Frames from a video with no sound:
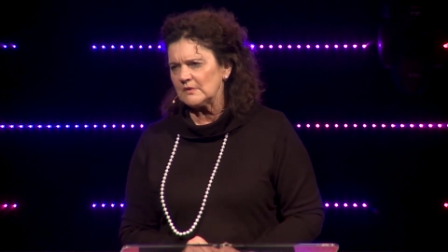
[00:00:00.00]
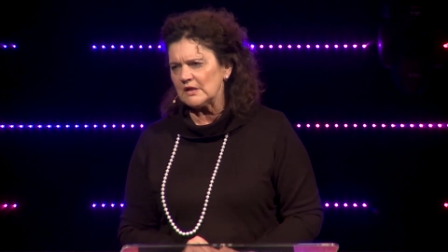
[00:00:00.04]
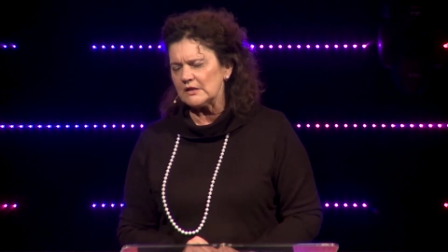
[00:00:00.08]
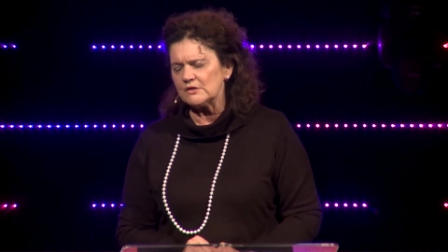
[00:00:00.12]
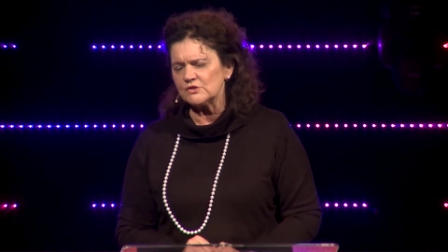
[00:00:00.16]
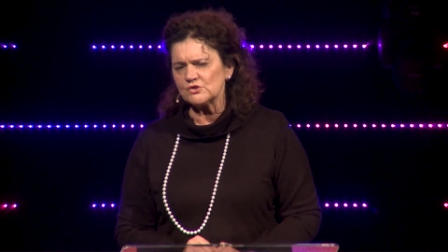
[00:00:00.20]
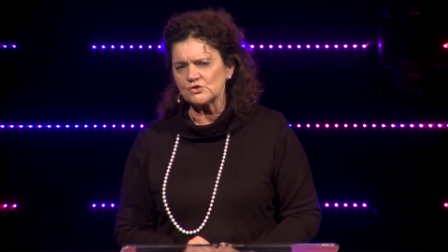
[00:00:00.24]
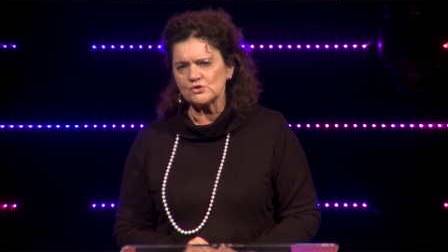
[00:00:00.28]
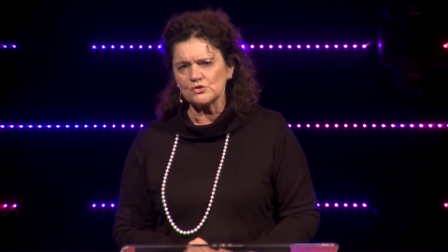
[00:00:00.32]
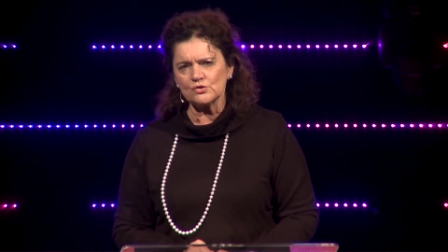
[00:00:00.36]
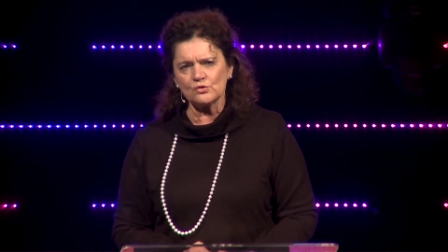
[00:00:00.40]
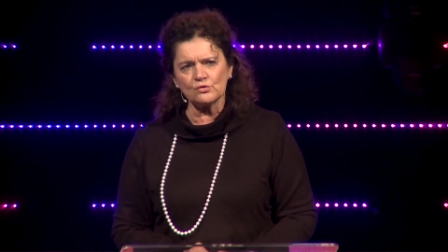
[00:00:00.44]

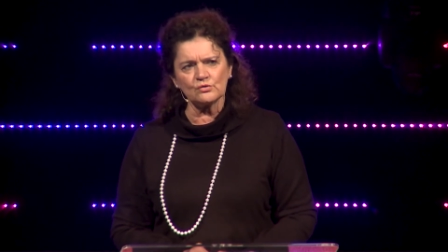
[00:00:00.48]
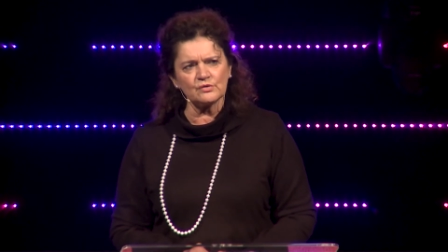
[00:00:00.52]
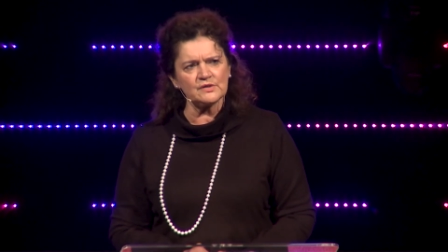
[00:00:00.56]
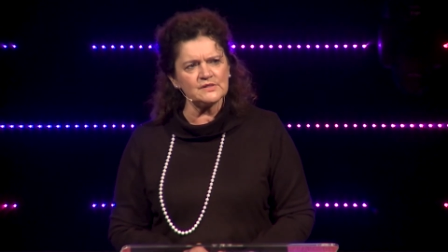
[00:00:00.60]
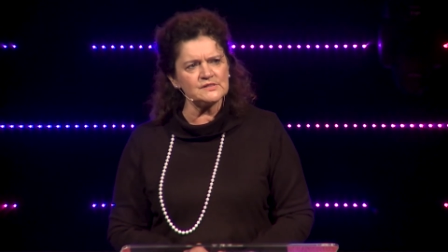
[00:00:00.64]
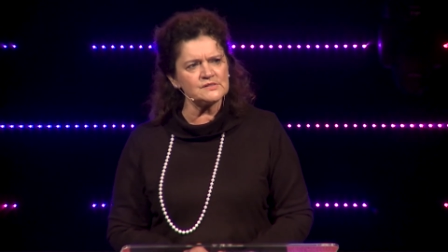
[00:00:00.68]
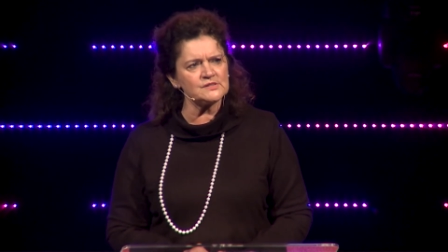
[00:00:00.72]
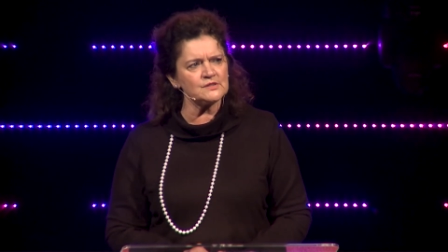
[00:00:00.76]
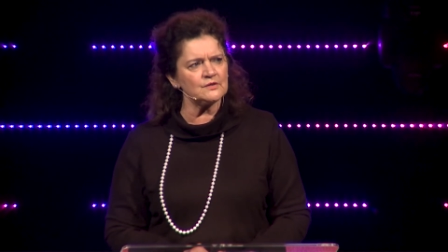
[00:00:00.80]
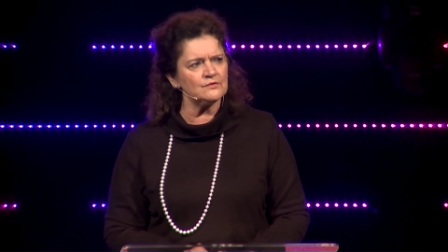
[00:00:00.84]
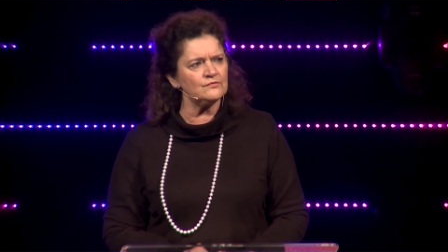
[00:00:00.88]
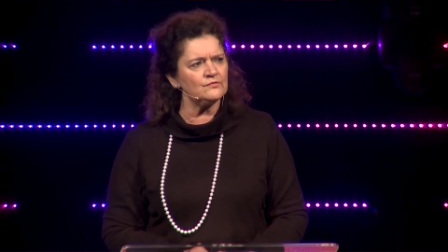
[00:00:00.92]

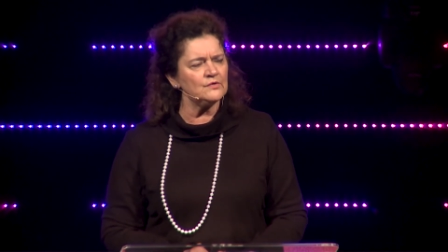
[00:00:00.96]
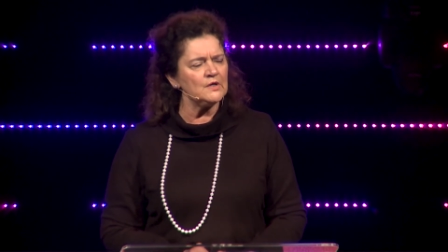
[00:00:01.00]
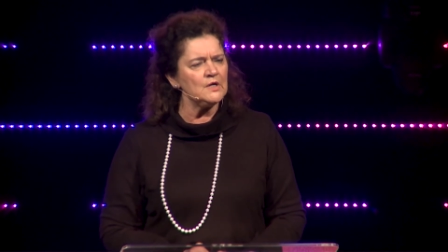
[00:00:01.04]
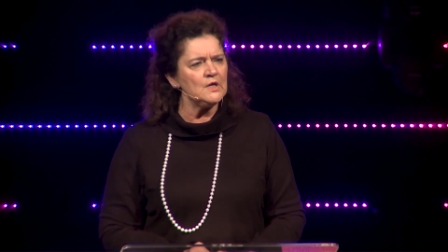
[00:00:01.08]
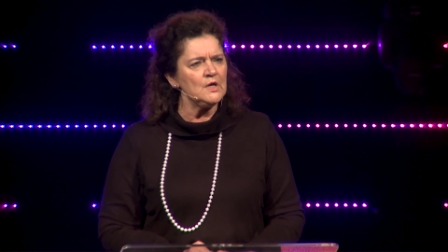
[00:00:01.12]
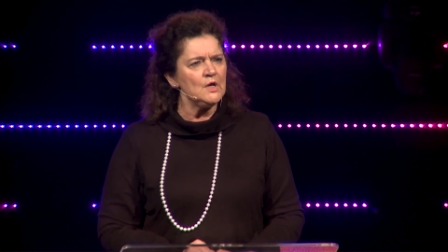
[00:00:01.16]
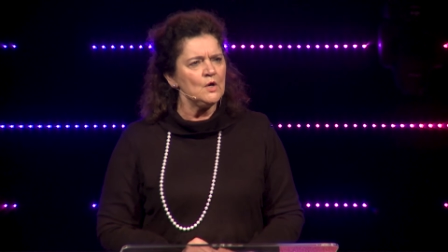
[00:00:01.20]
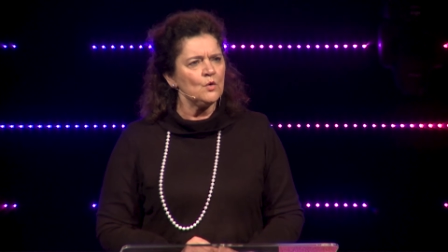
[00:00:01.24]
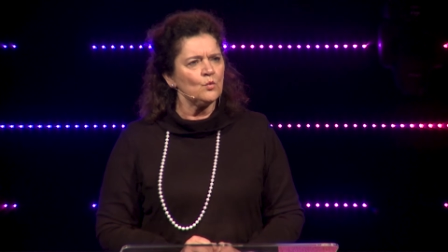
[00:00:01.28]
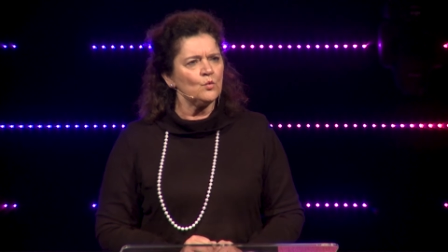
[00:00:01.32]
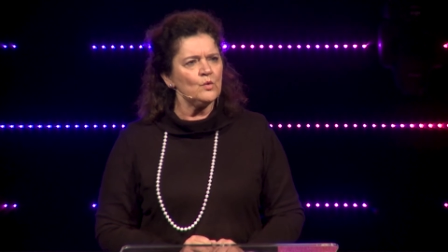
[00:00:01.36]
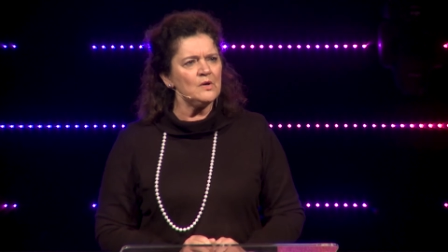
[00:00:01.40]
Stories of
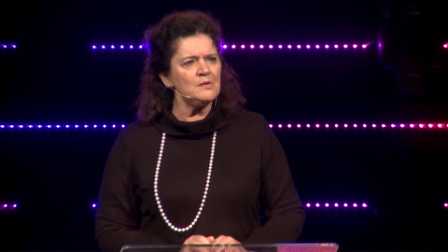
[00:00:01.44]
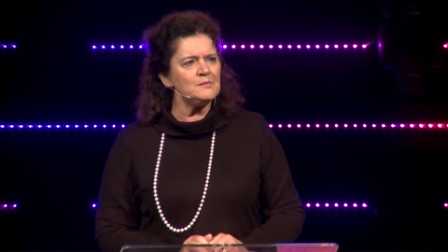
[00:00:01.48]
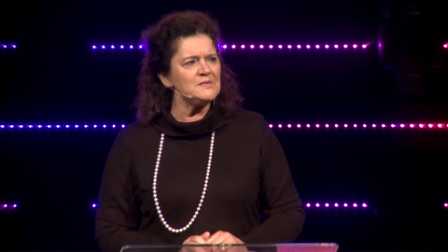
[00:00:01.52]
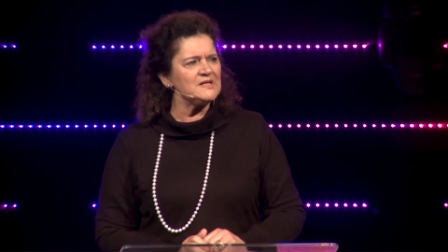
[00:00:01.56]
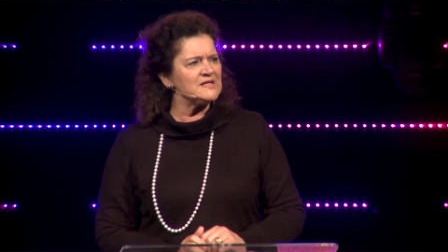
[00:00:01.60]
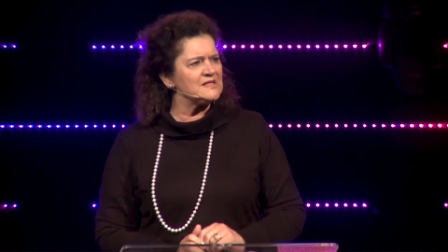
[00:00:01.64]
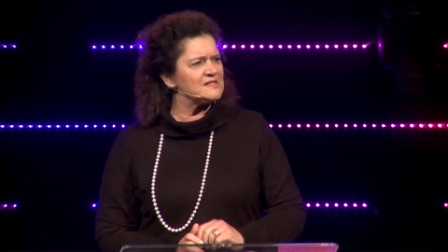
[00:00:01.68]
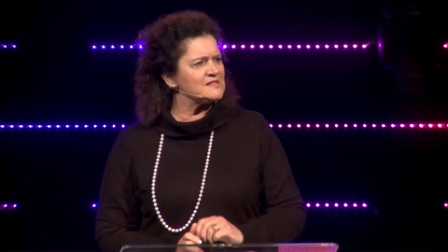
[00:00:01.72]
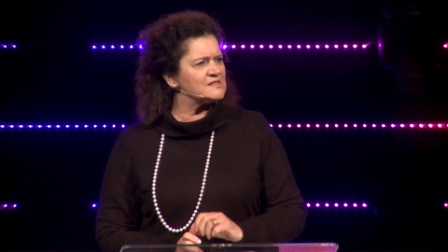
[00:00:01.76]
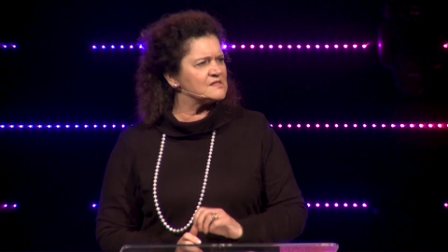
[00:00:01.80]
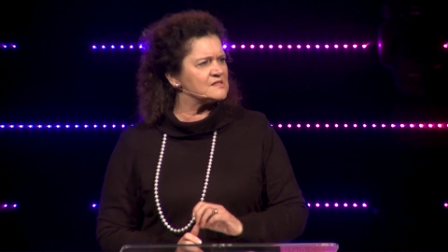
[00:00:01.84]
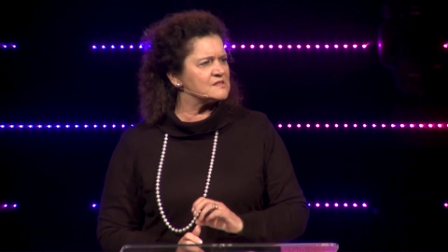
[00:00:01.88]
women
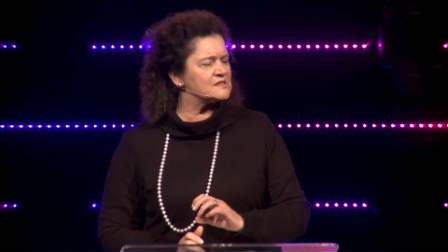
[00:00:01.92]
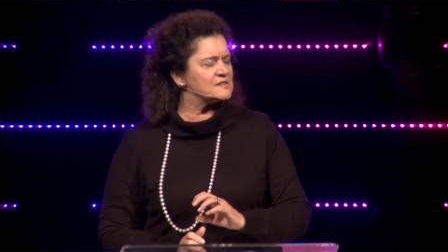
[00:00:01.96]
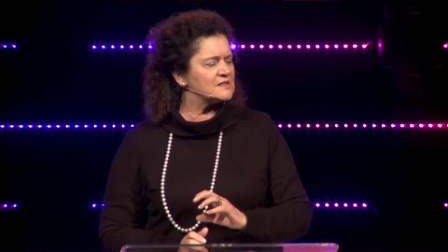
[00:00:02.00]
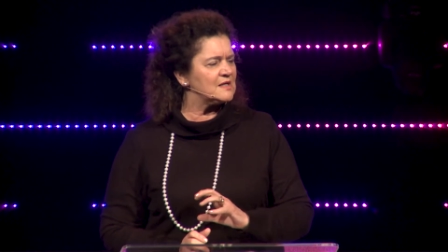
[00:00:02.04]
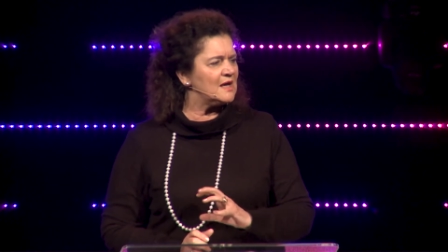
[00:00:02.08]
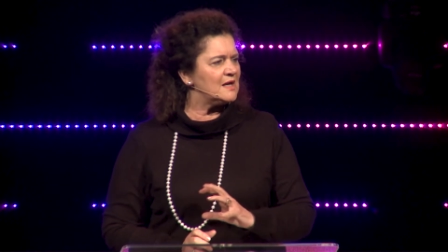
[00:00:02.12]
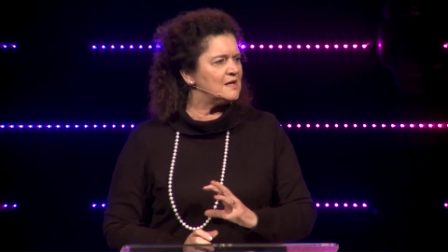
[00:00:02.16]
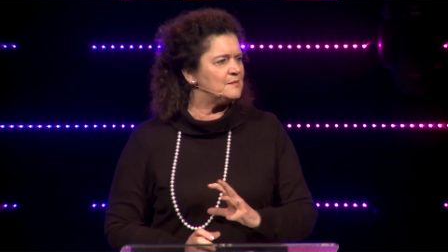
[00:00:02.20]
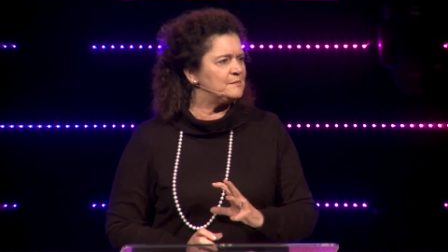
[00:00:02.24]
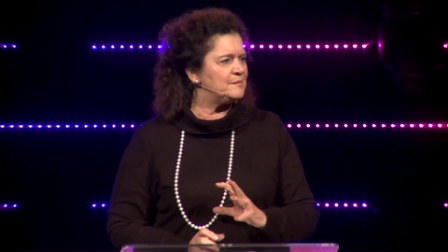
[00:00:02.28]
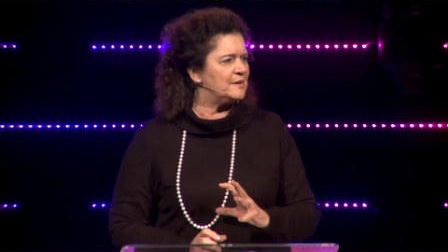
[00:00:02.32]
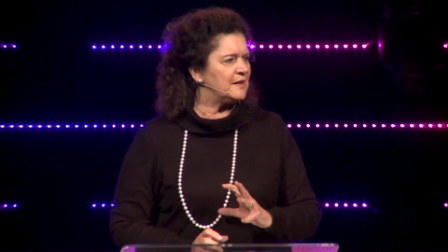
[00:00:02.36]

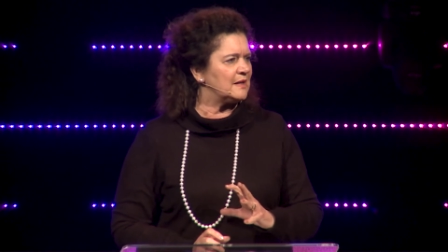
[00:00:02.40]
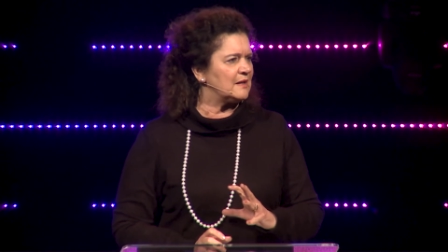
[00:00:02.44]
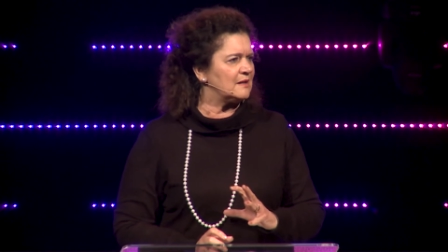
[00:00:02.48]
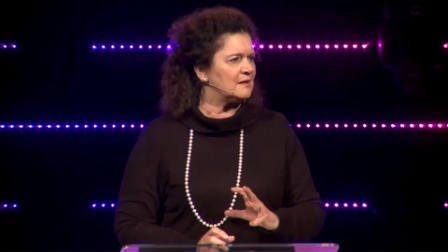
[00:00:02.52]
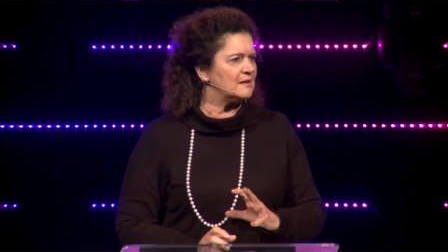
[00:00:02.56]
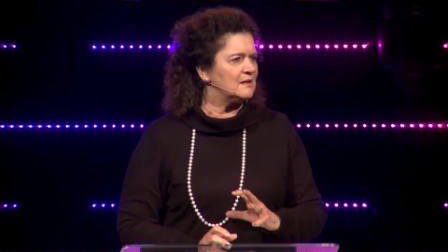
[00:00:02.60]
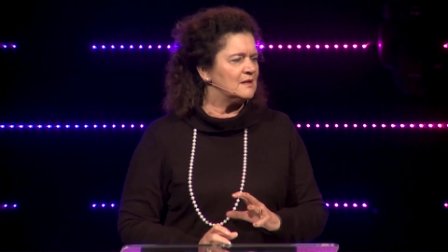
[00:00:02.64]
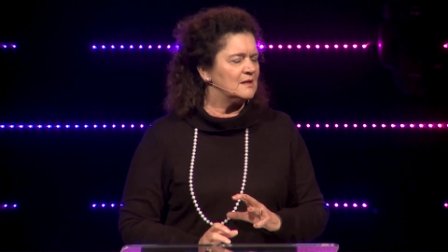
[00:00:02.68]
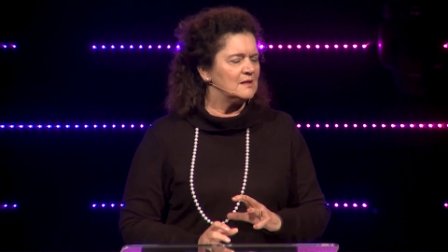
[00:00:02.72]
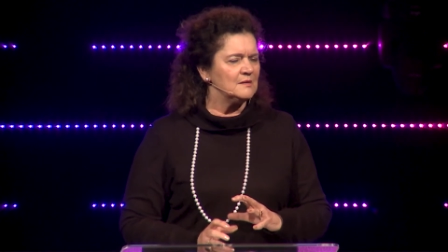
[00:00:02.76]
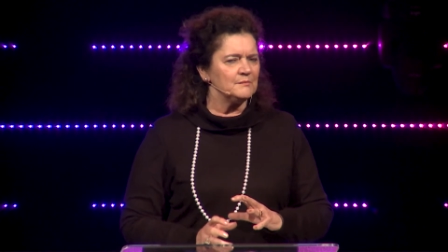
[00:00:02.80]
escaping